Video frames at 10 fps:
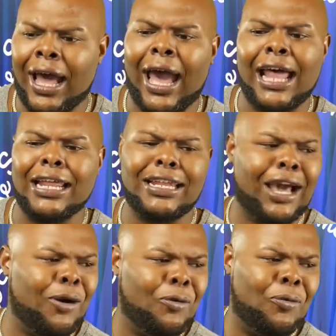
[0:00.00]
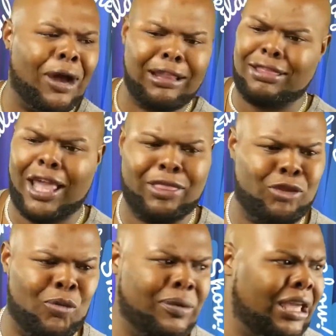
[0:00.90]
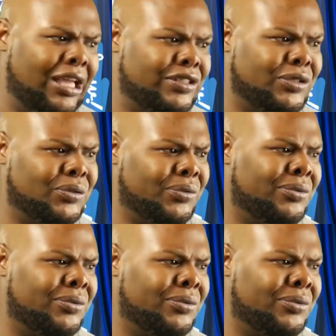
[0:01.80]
I didn't know what they threw me into.